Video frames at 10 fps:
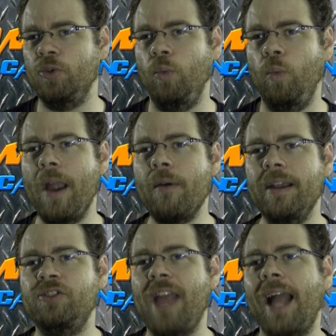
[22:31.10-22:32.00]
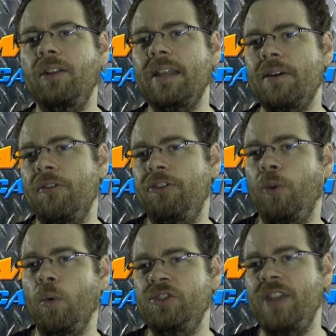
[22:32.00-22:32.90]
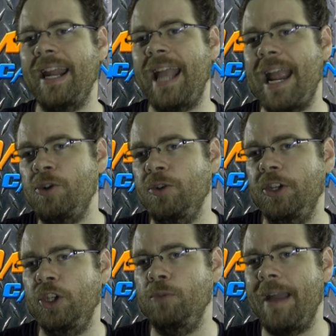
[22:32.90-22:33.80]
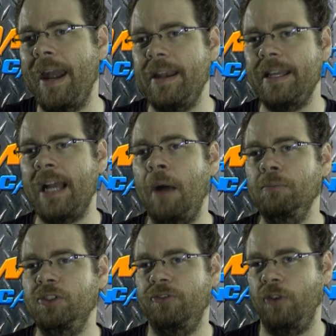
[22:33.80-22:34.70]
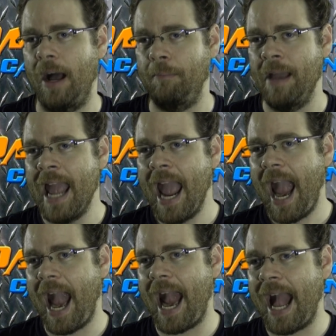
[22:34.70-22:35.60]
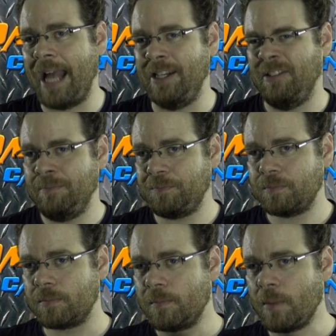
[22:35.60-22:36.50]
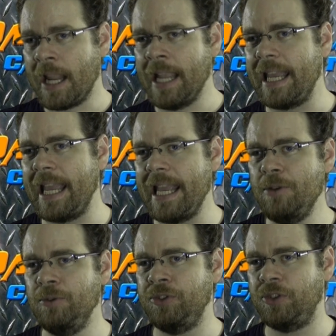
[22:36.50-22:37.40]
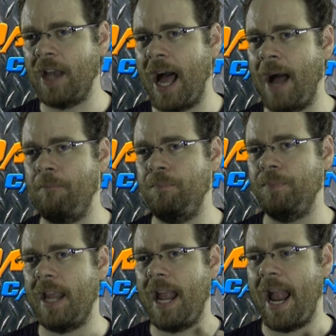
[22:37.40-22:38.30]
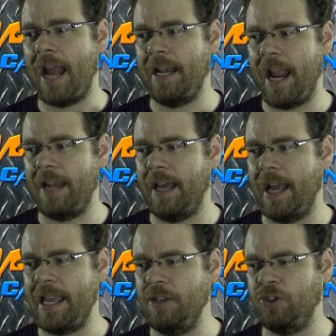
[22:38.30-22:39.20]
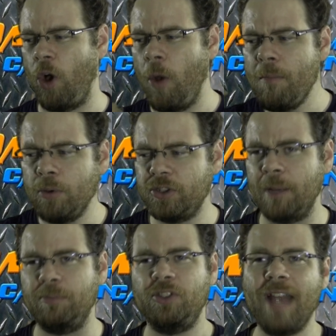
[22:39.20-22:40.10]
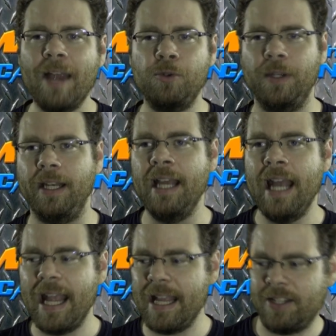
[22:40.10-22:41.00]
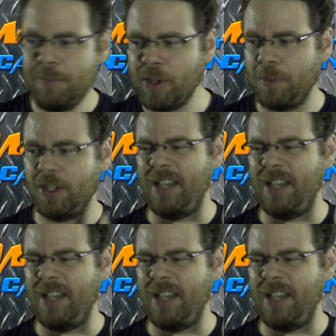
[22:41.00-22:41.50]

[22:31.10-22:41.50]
where exactly Thor's dedication to humanity comes from, and his almost obsession. It seems